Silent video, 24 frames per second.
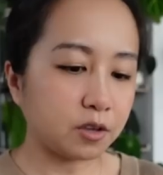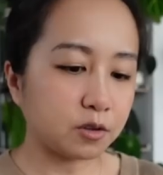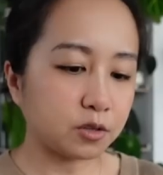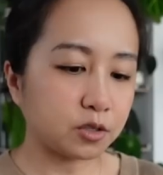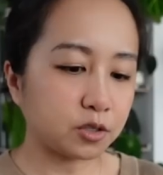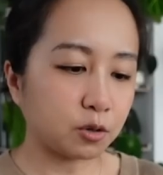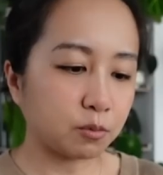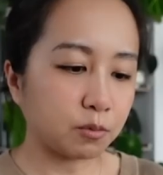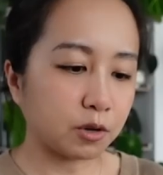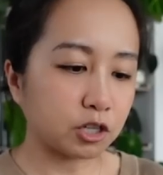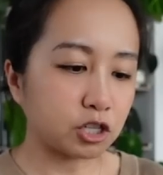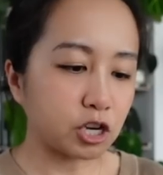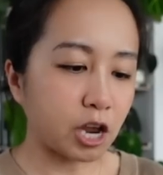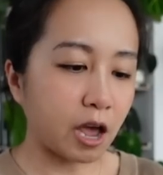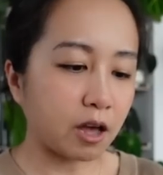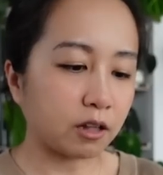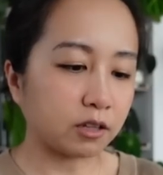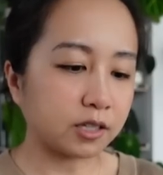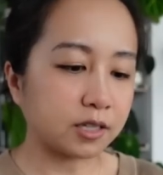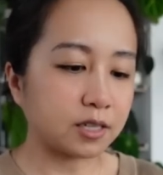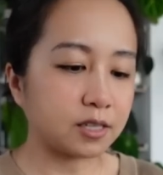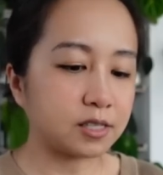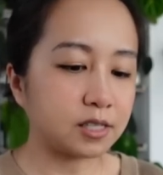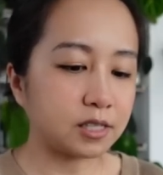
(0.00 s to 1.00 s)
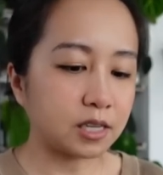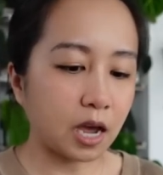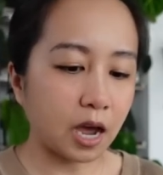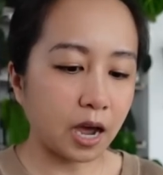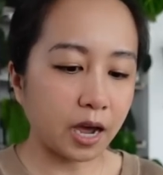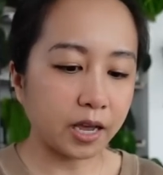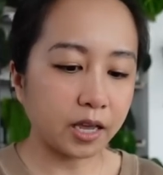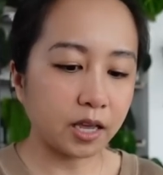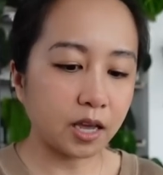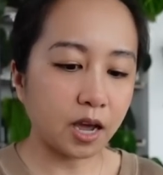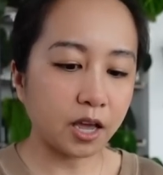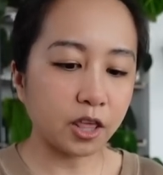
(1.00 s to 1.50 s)
you so much, Alice.
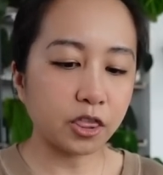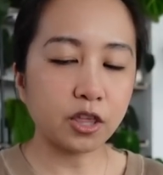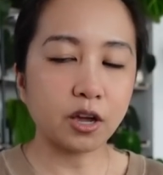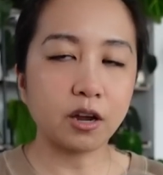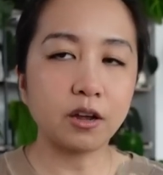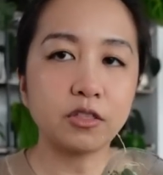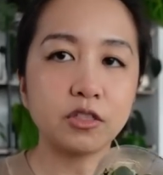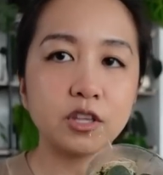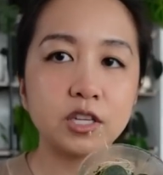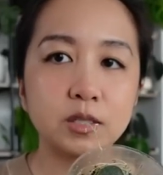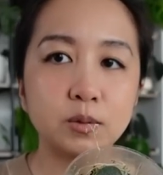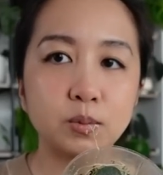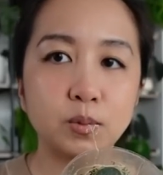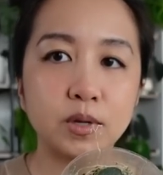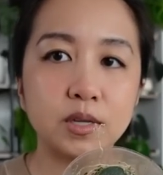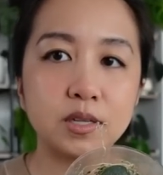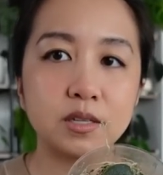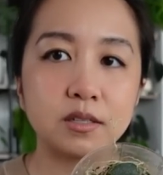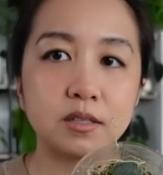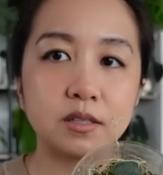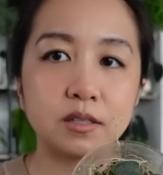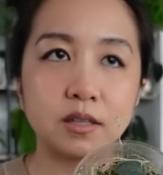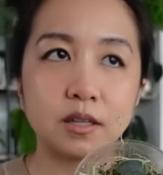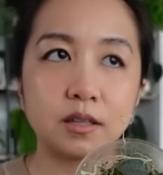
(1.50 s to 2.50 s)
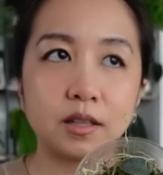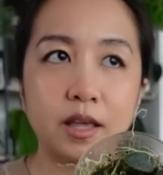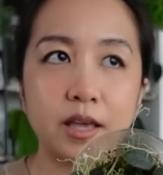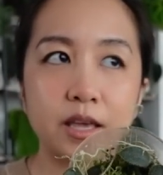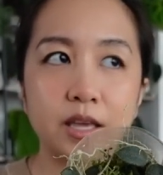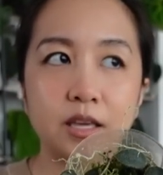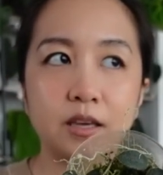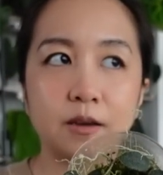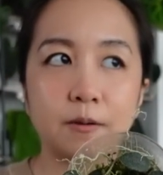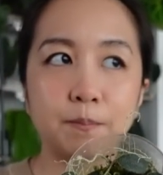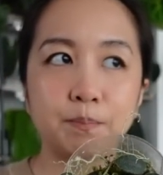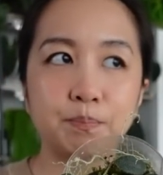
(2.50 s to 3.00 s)
I thought this was
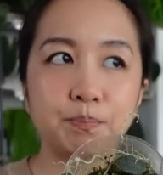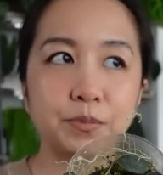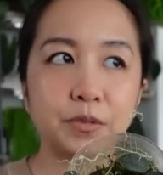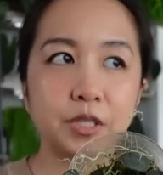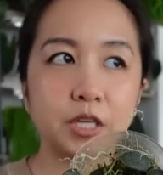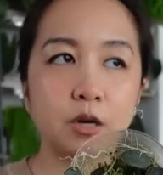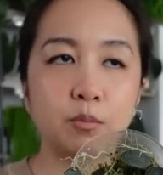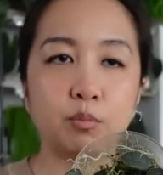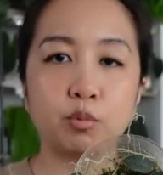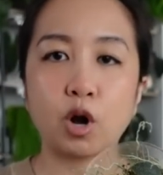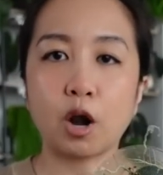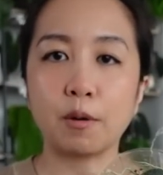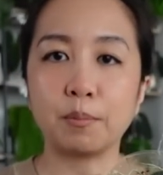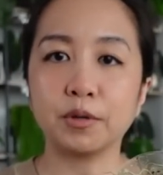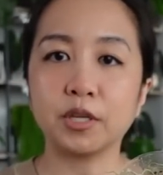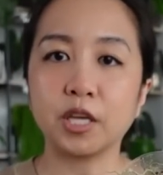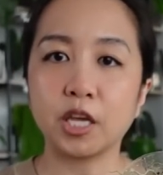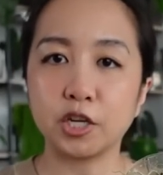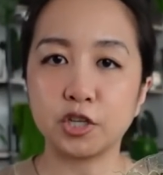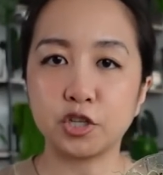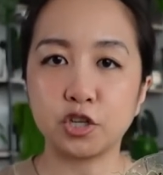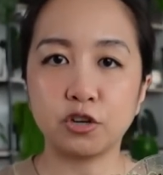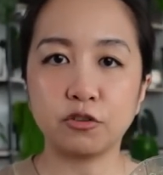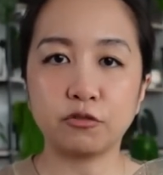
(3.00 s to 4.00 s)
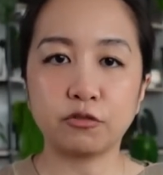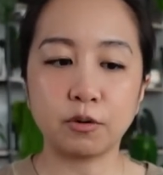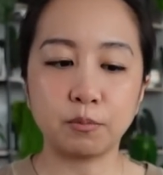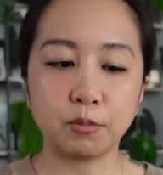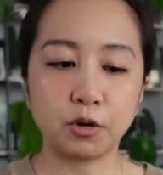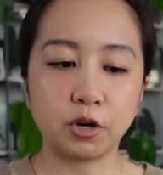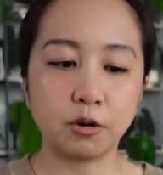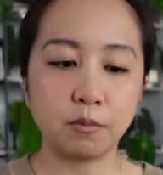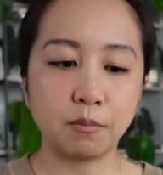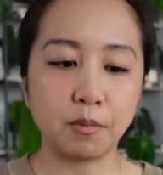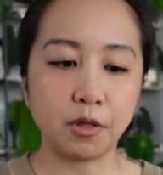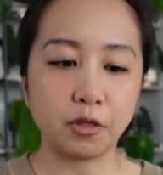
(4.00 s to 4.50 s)
like a propagation from
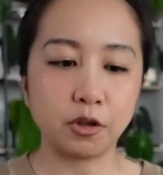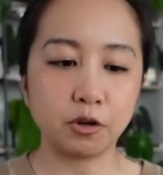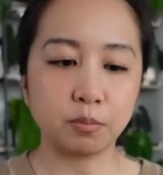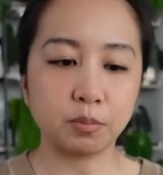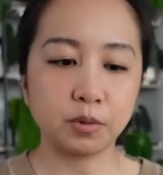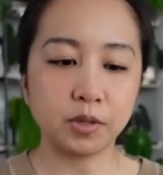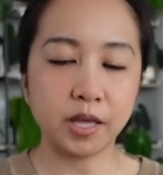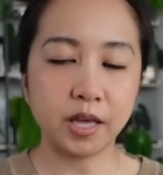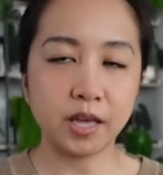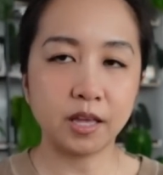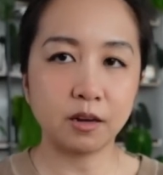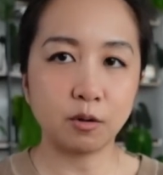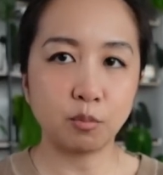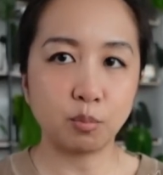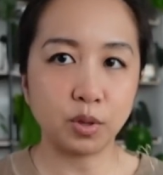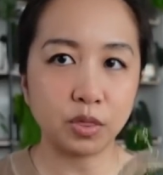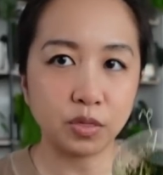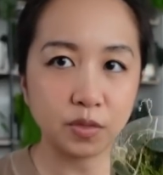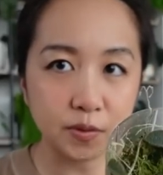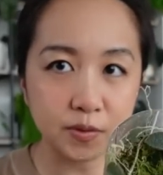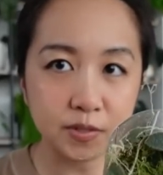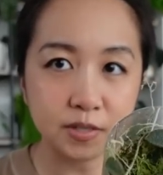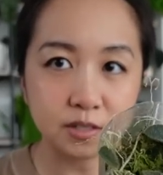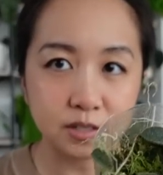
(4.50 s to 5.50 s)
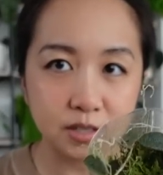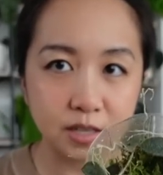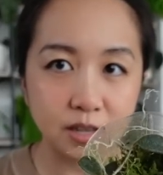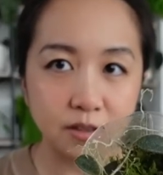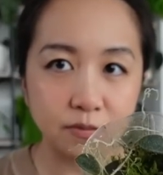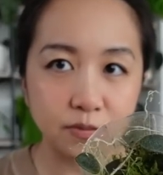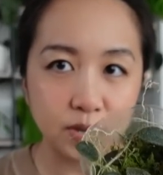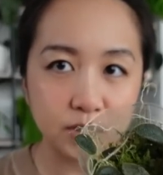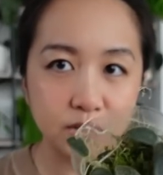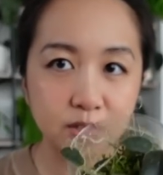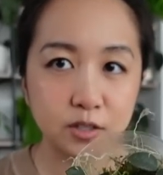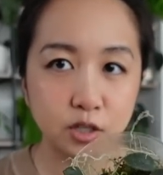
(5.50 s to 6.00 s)
her mother plant, but this is
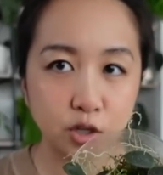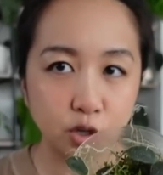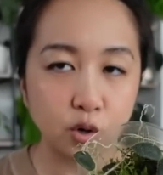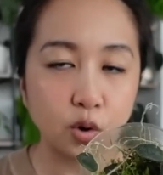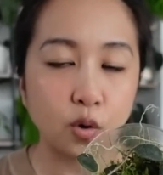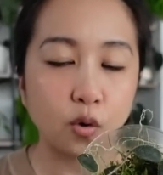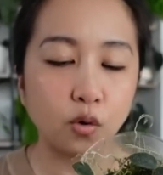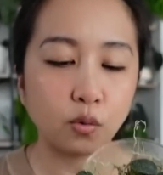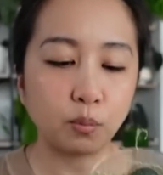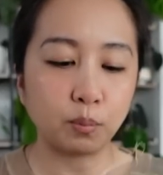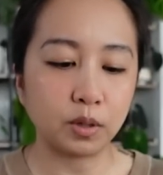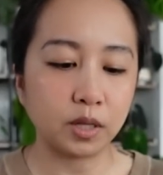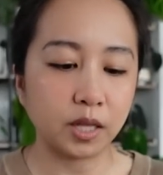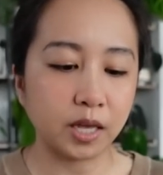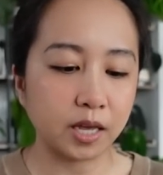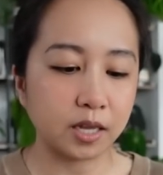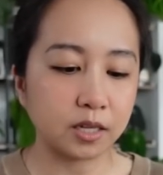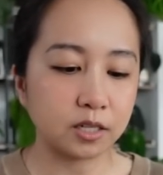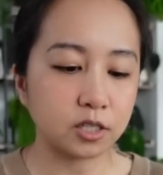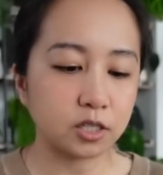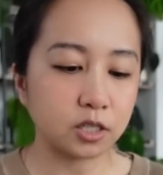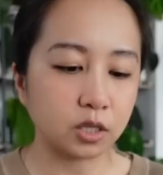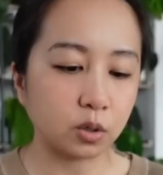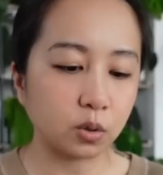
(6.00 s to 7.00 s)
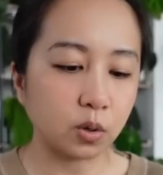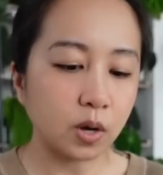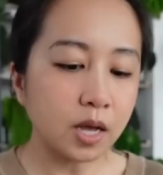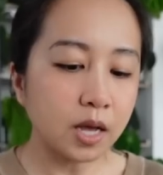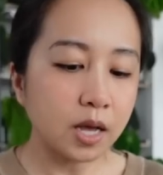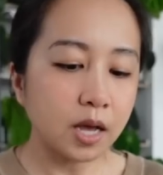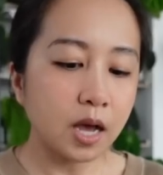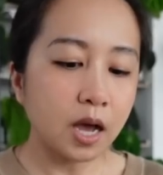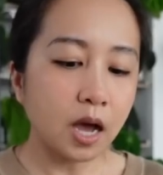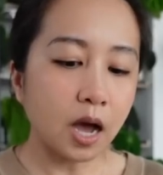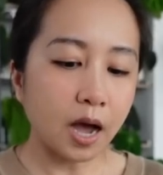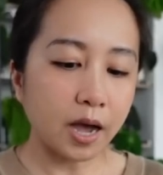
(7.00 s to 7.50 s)
it. This is her whole plant. So
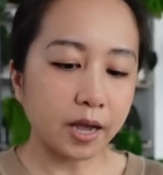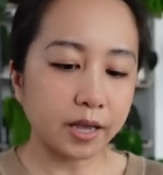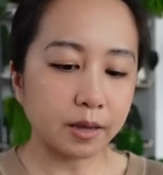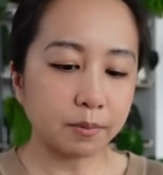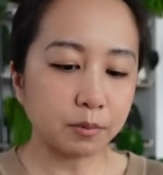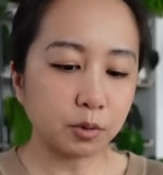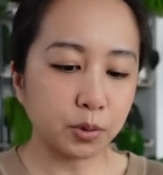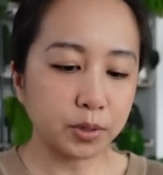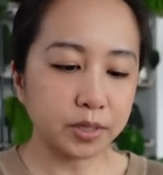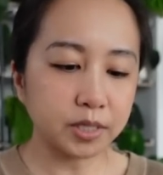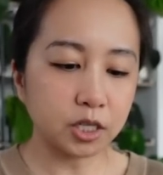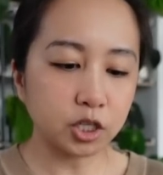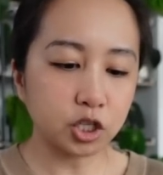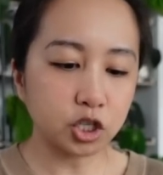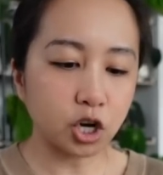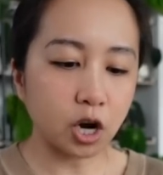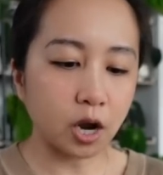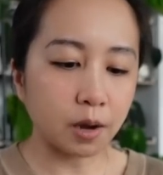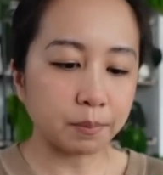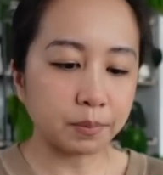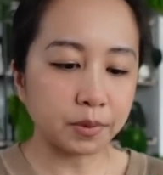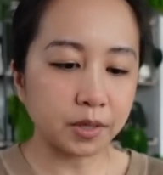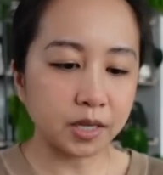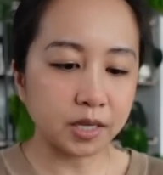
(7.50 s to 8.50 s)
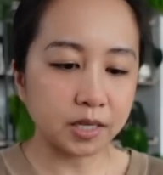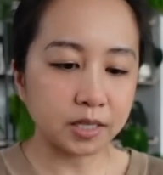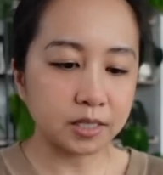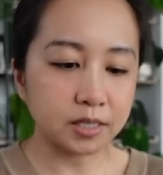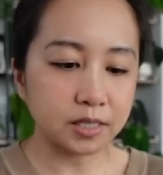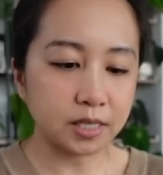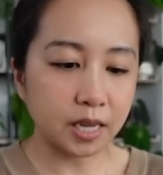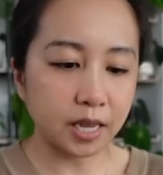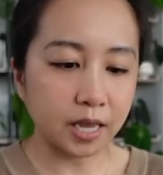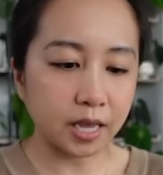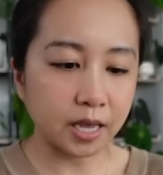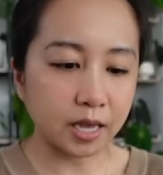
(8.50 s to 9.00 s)
I am going to chop
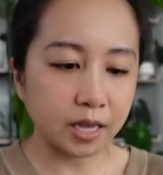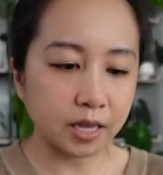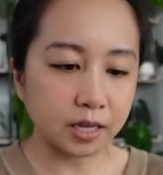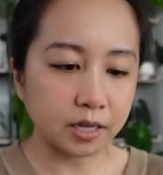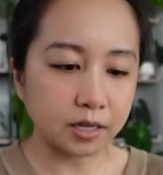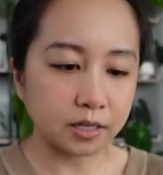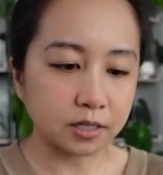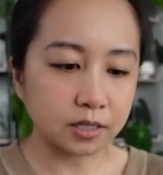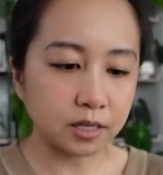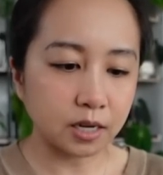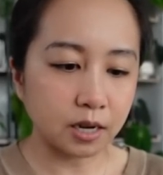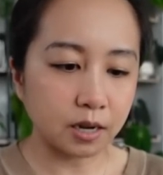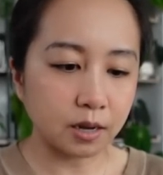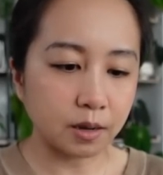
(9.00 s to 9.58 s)
this and